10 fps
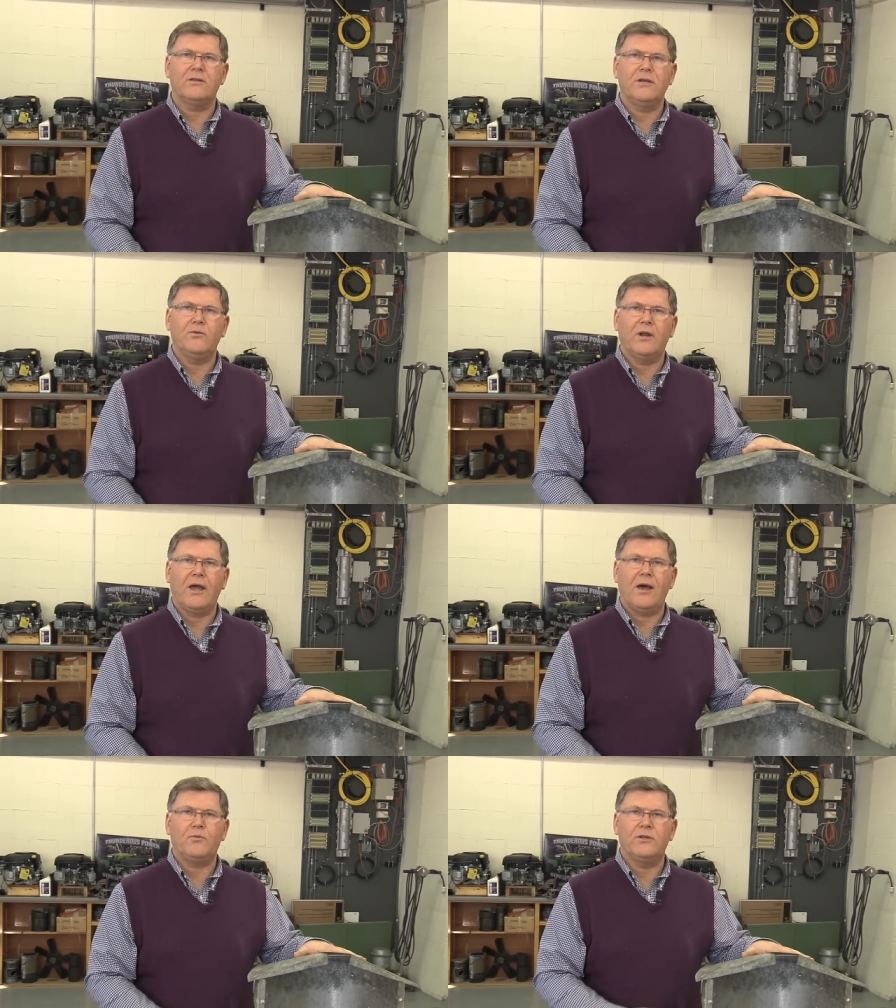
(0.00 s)
see what
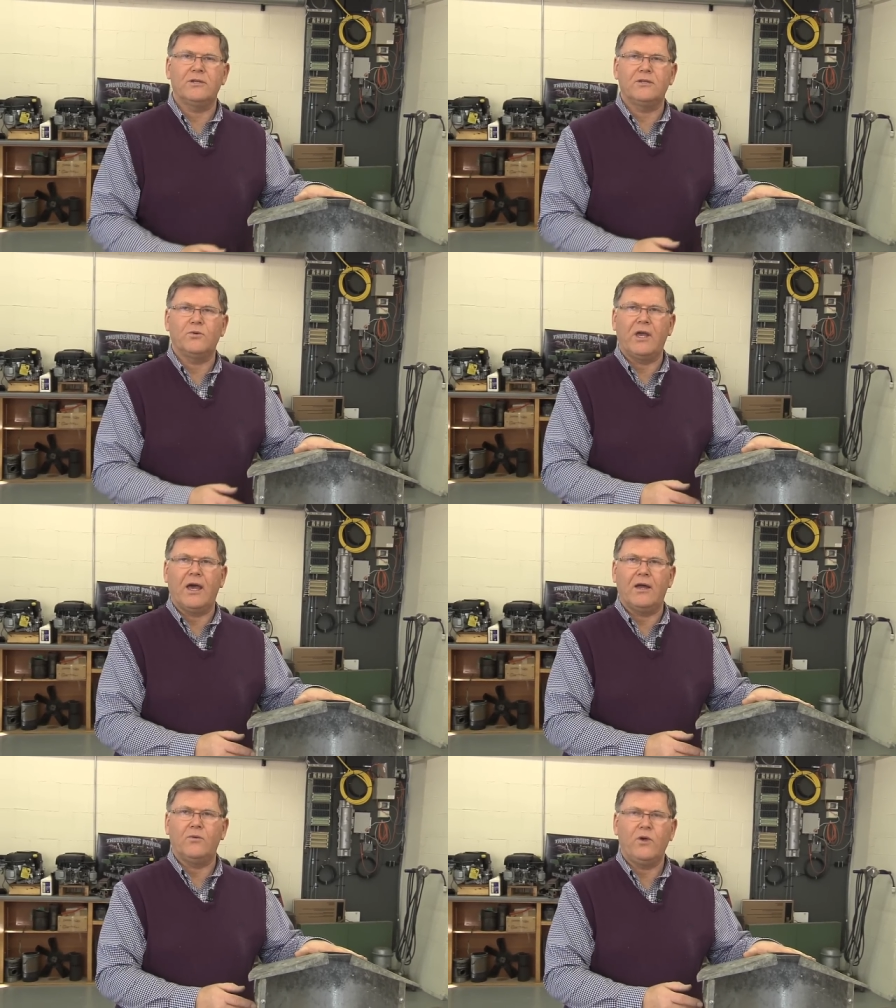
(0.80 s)
happens as we
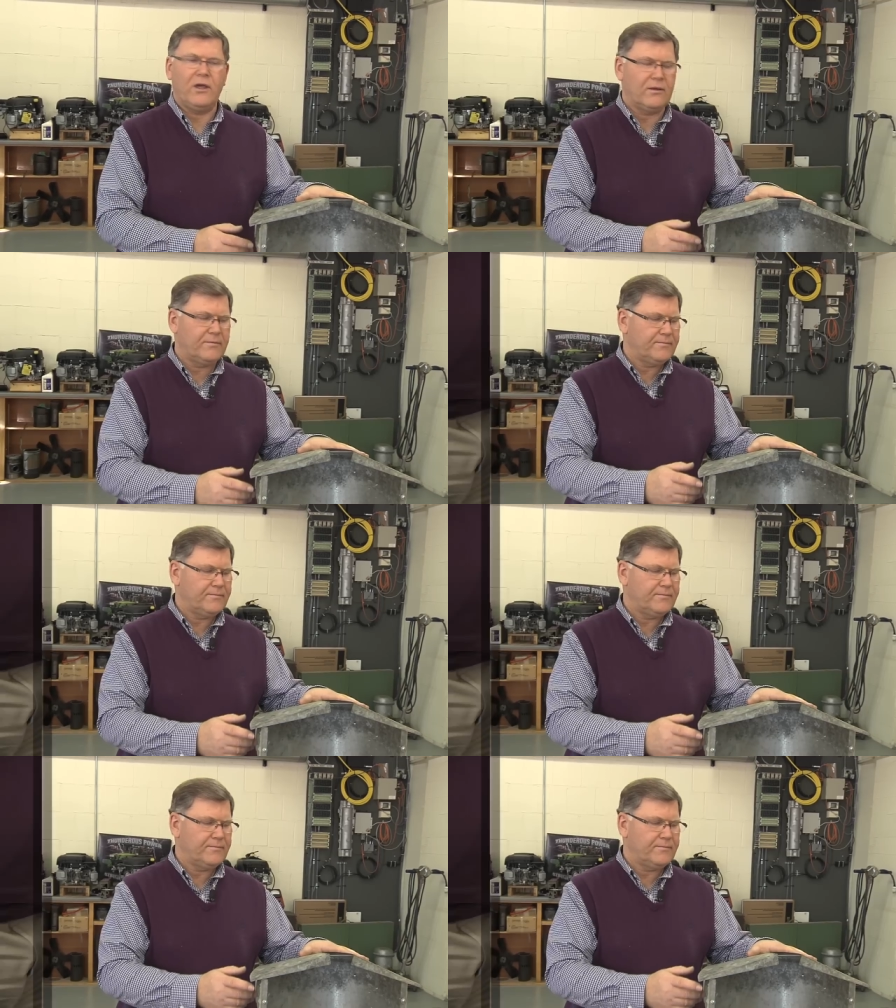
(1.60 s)
add wheat.